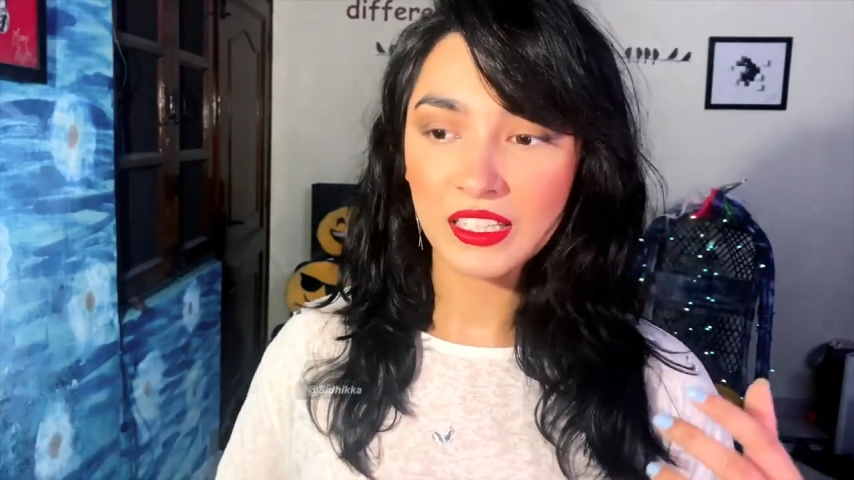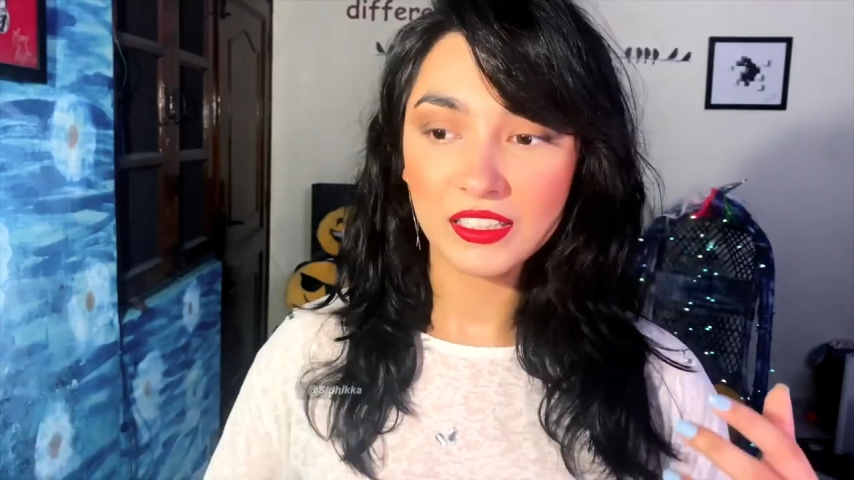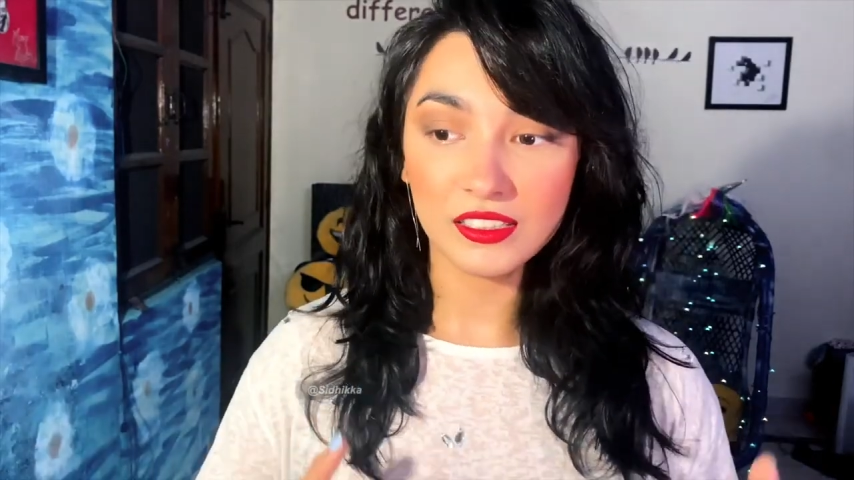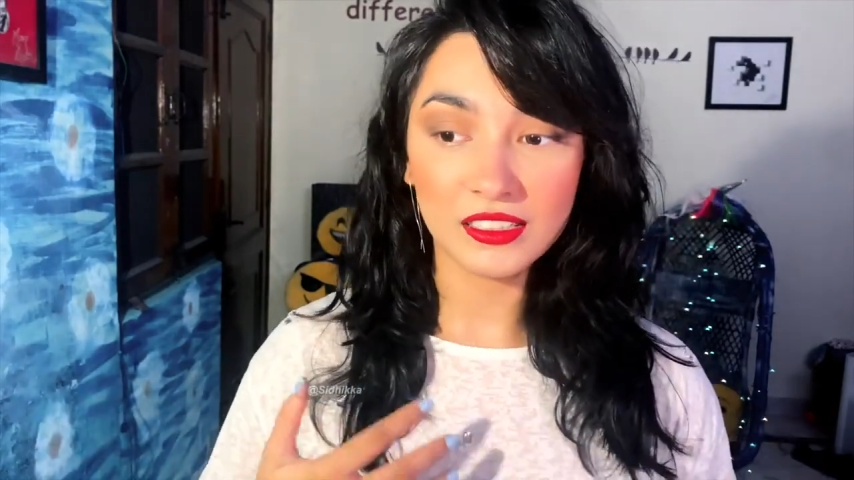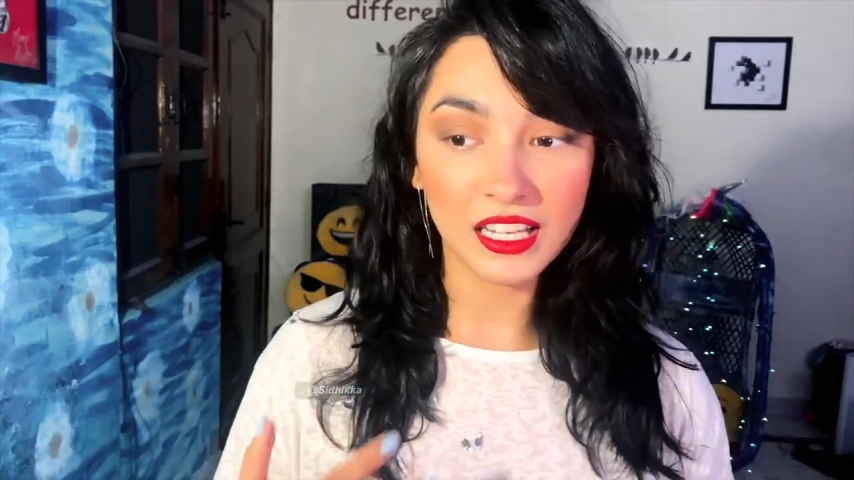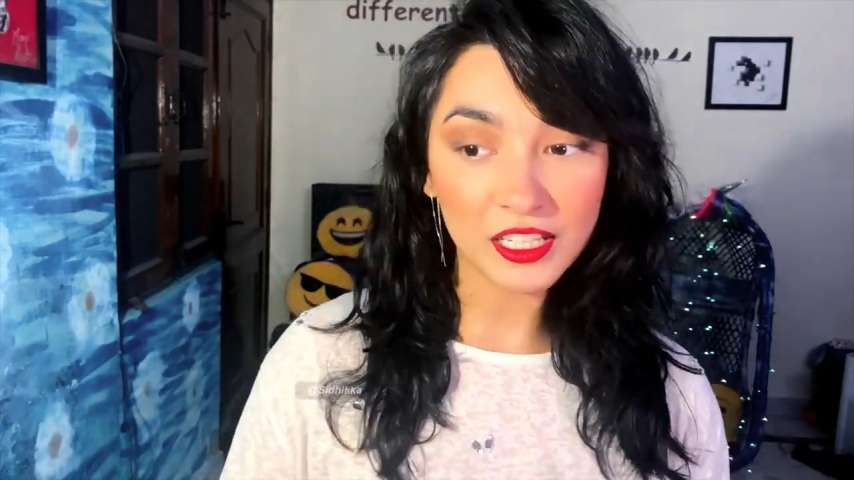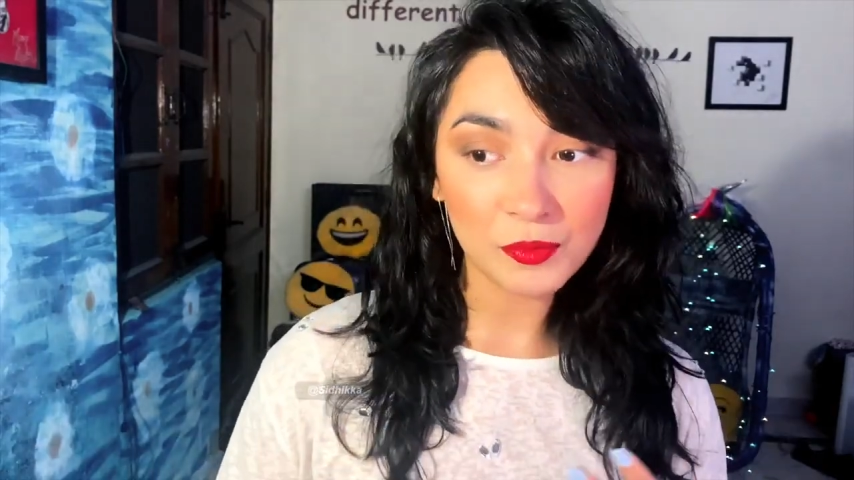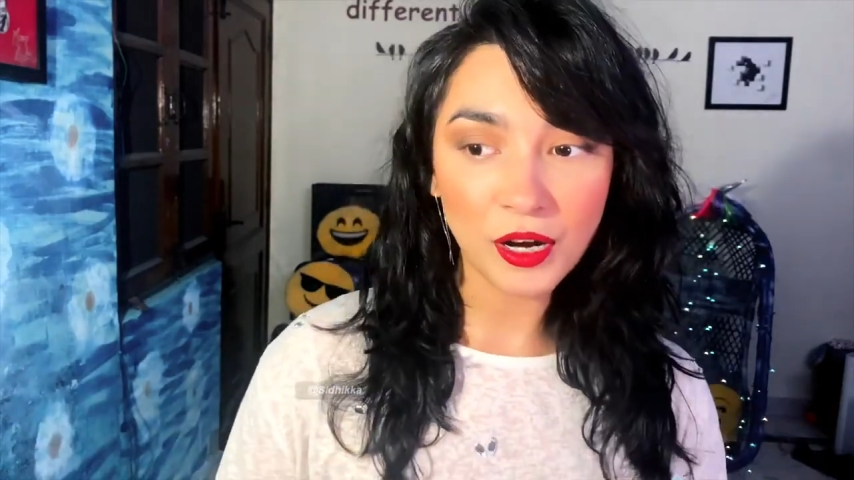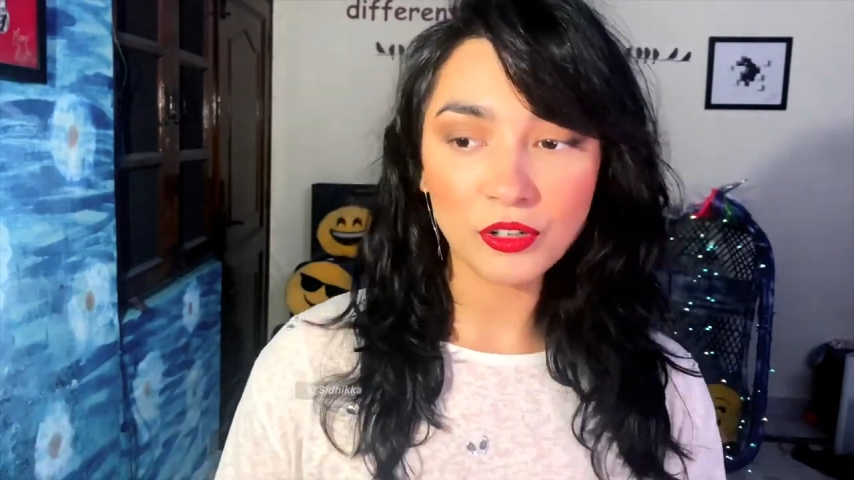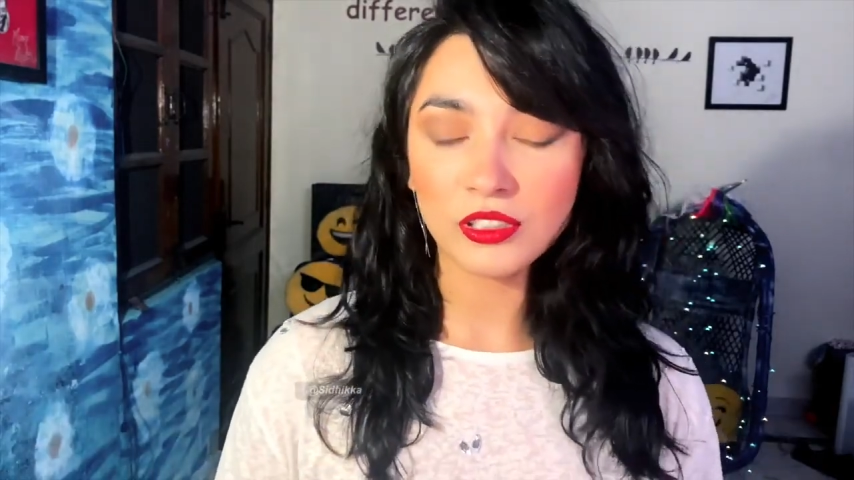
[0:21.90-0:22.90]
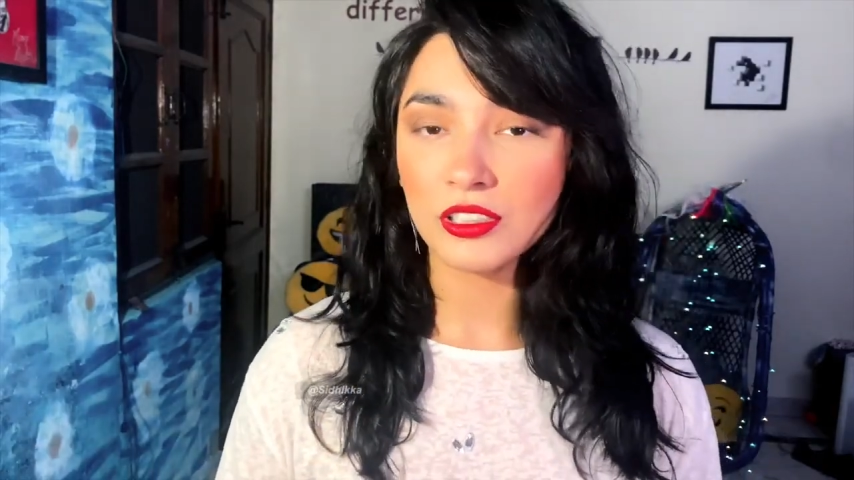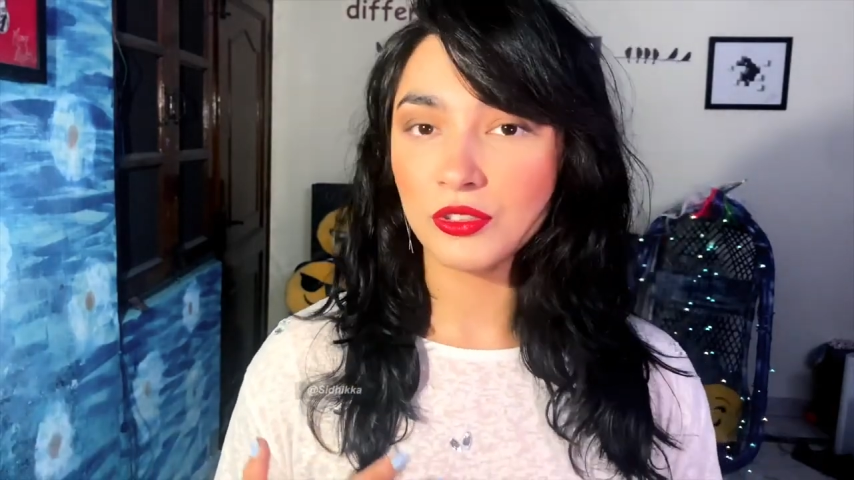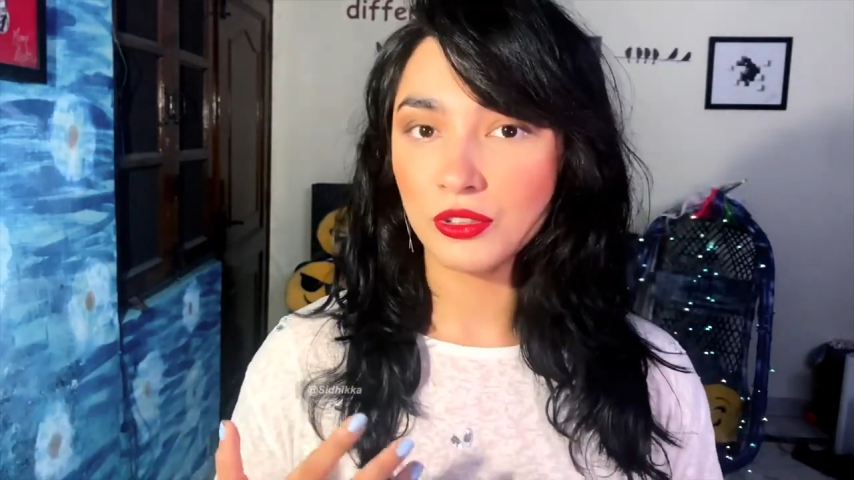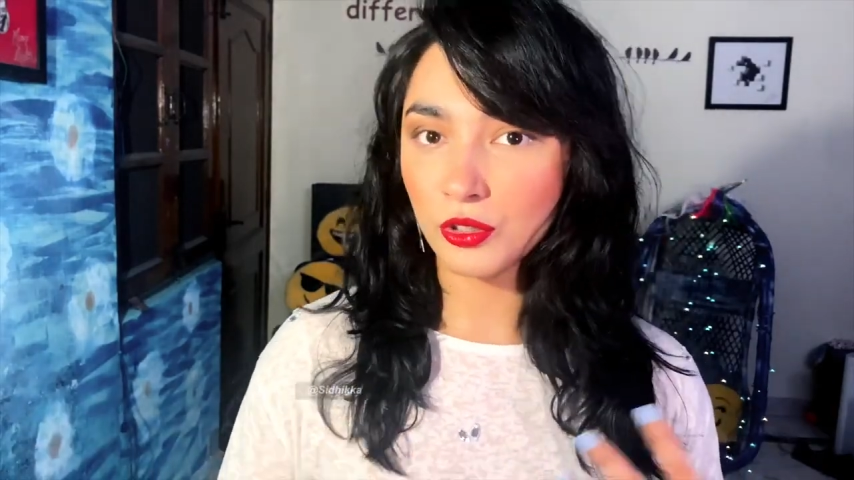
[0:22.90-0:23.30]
There's less powder to